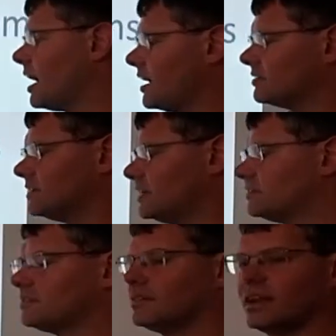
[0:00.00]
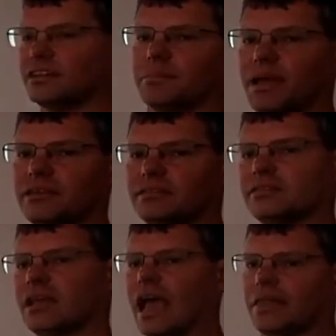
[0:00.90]
access the
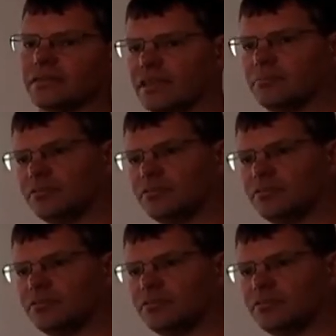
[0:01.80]
database at the same